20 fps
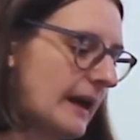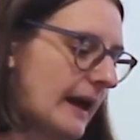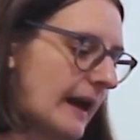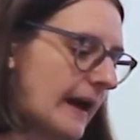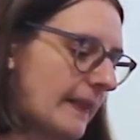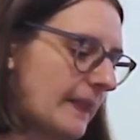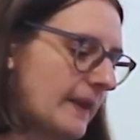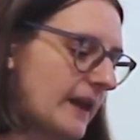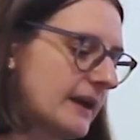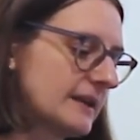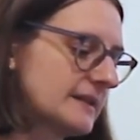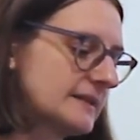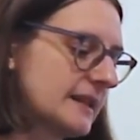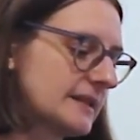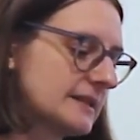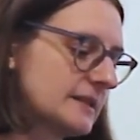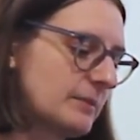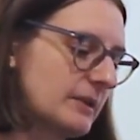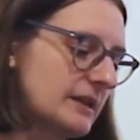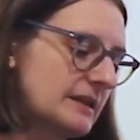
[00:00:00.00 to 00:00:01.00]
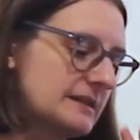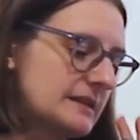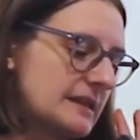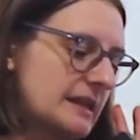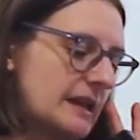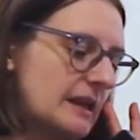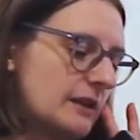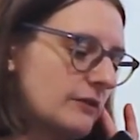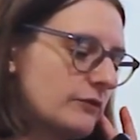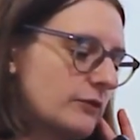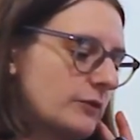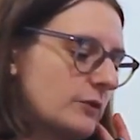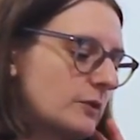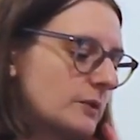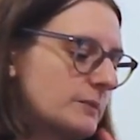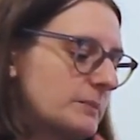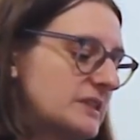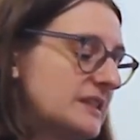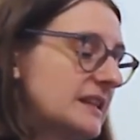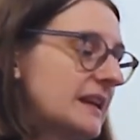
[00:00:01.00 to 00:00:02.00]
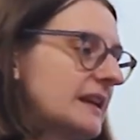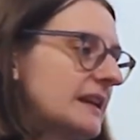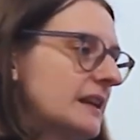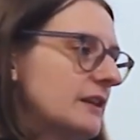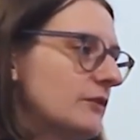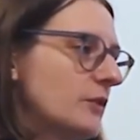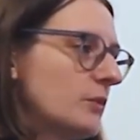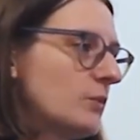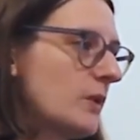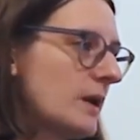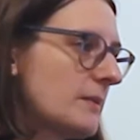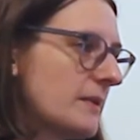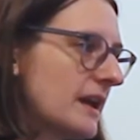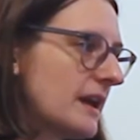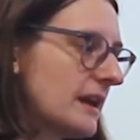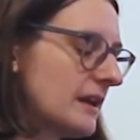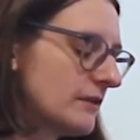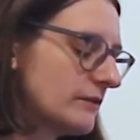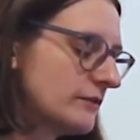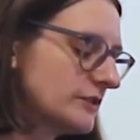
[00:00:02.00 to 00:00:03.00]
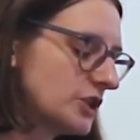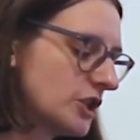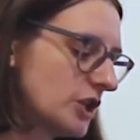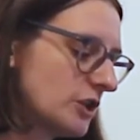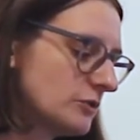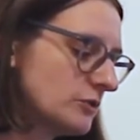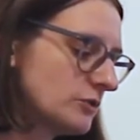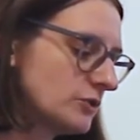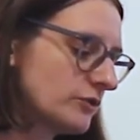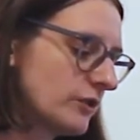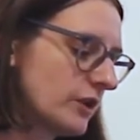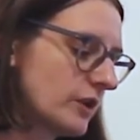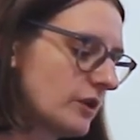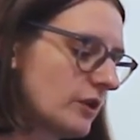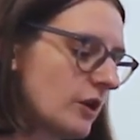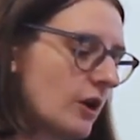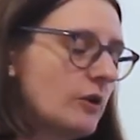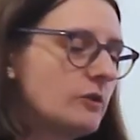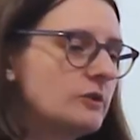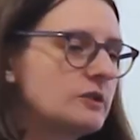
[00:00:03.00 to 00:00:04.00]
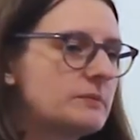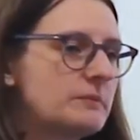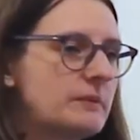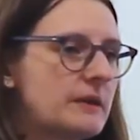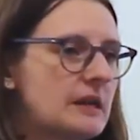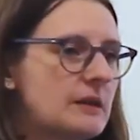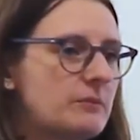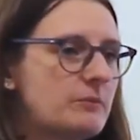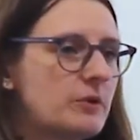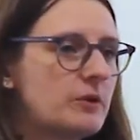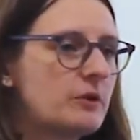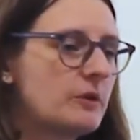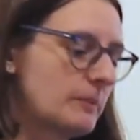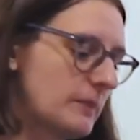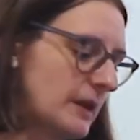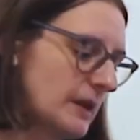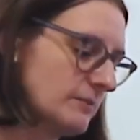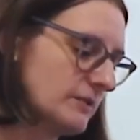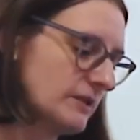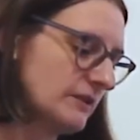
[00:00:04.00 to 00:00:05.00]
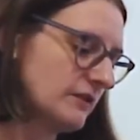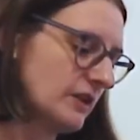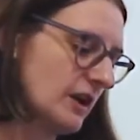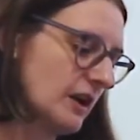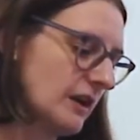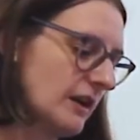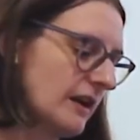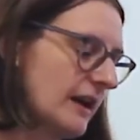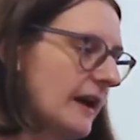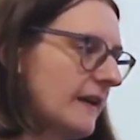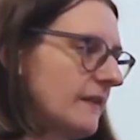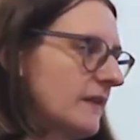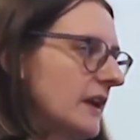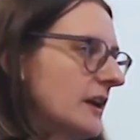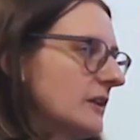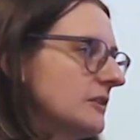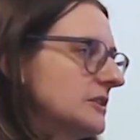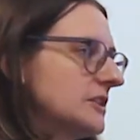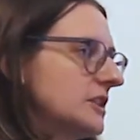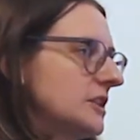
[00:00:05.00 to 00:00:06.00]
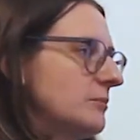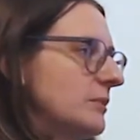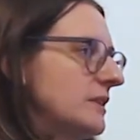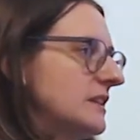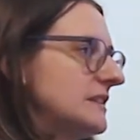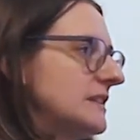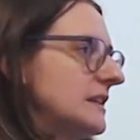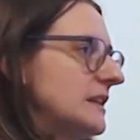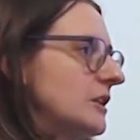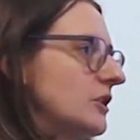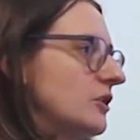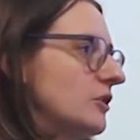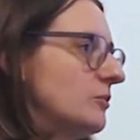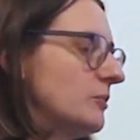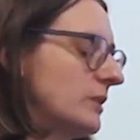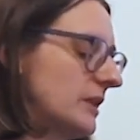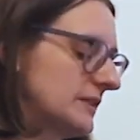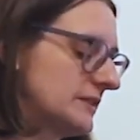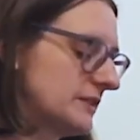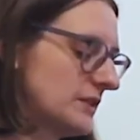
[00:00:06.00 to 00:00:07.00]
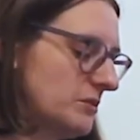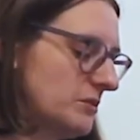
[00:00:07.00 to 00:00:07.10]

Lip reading: and the accessibility, particularly for women, children, older people, people of colour and the LGBTQ+